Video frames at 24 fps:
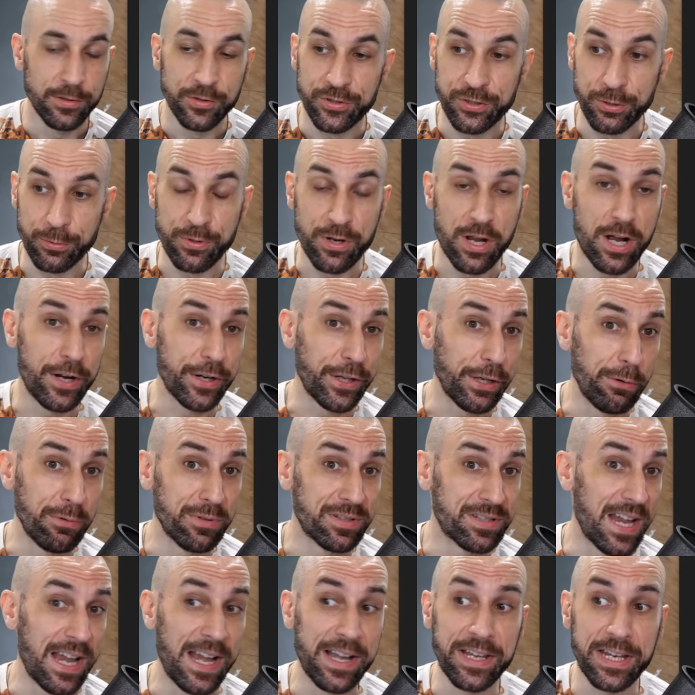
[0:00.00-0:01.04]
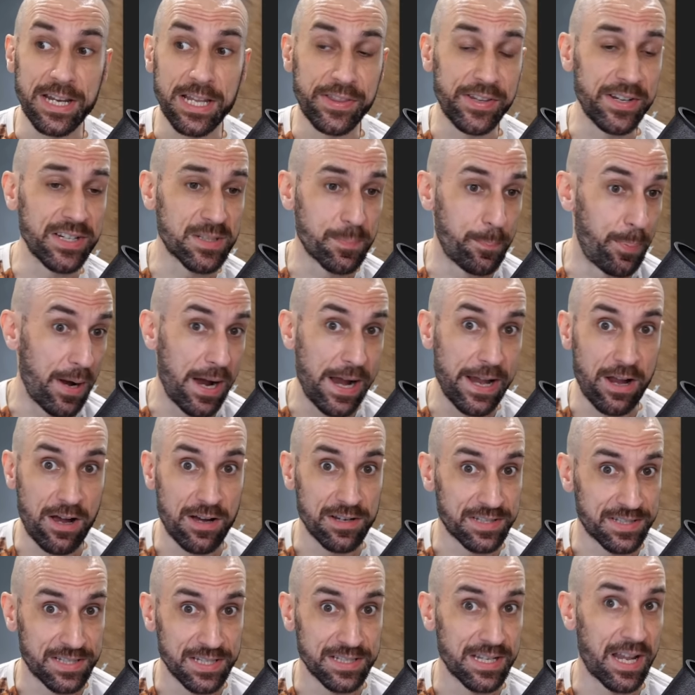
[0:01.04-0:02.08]
Do not use any of these
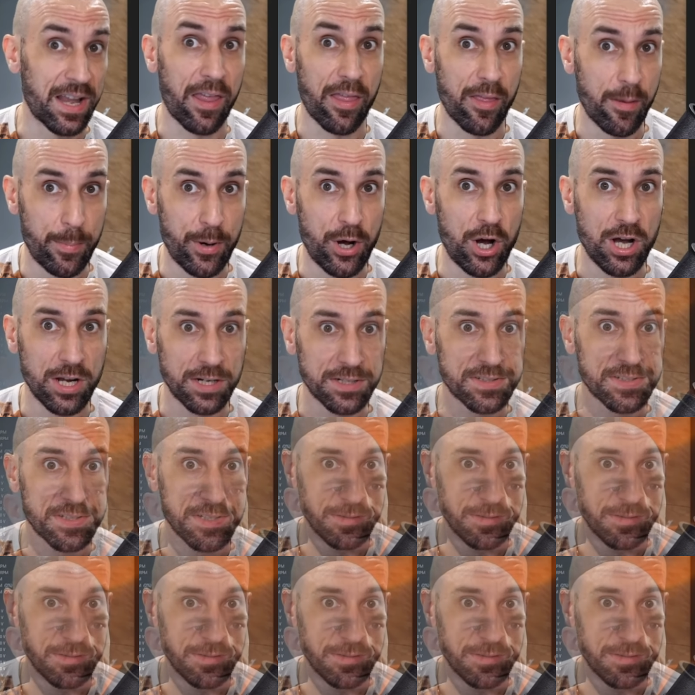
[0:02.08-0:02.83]
BIOSes out of the box.